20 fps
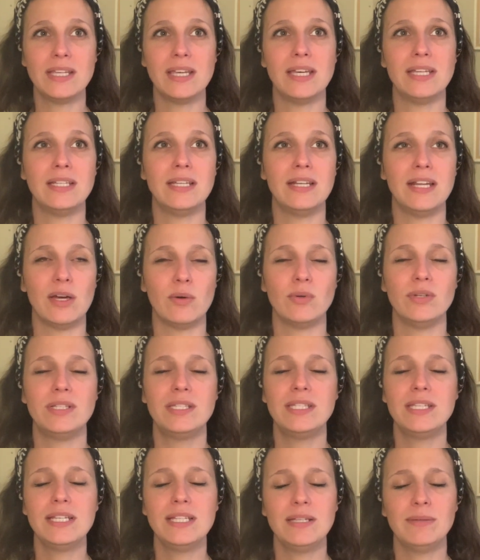And then I would
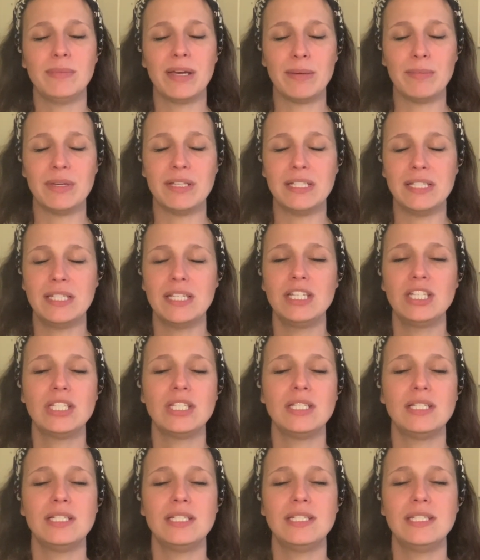sit in my
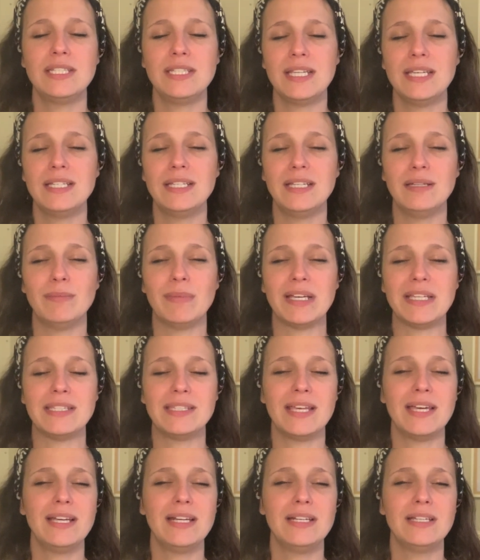meditation, sit in my
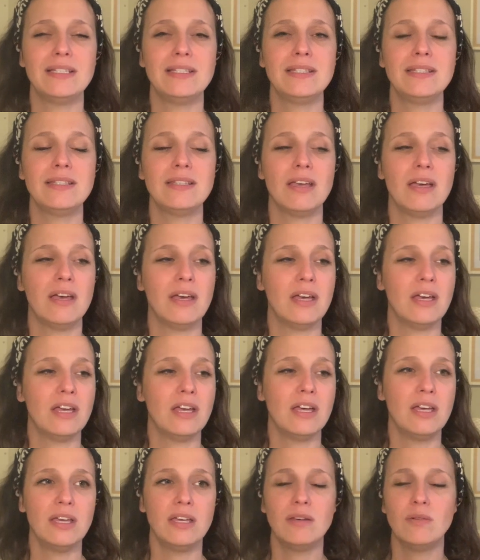silence,
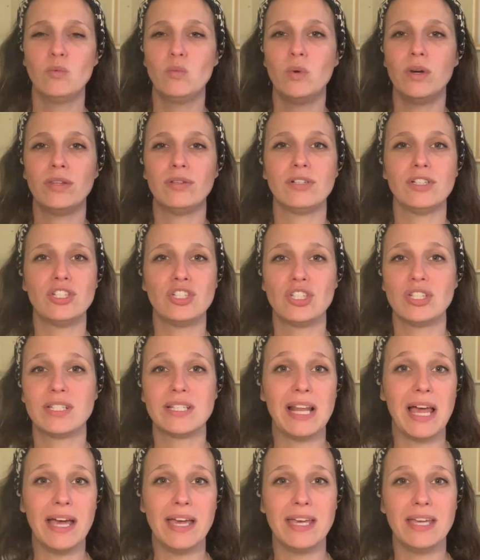whether it's just
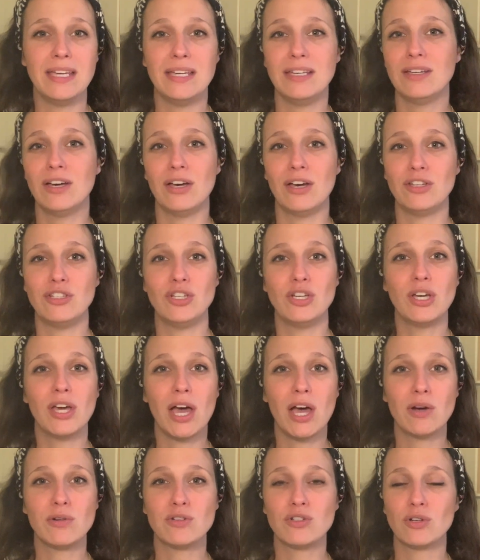lying on the
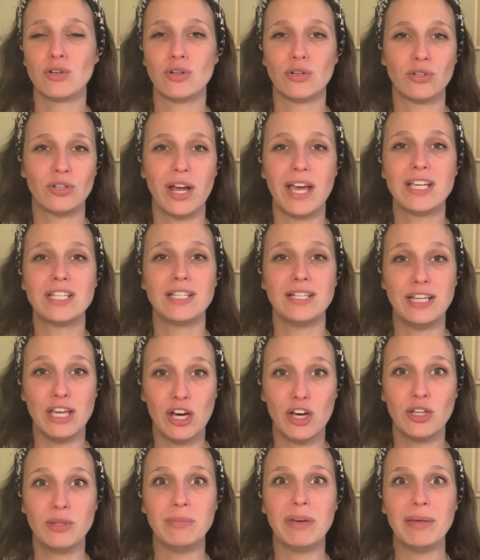couch or actually
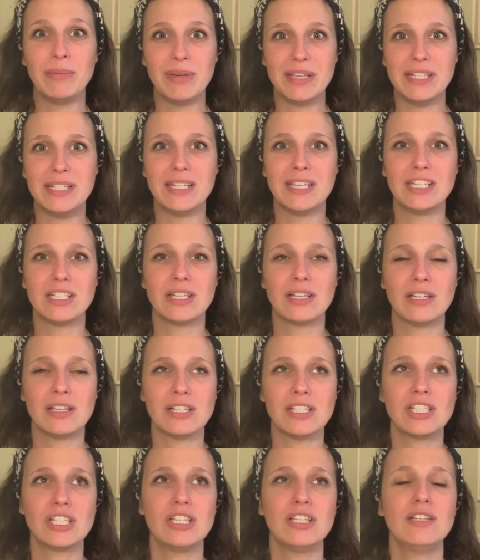on my meditation
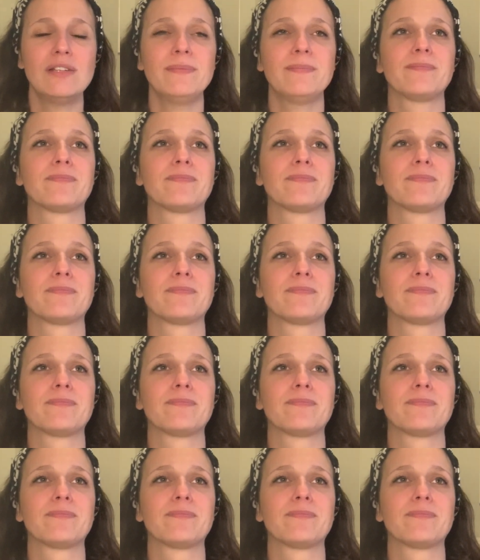cushion.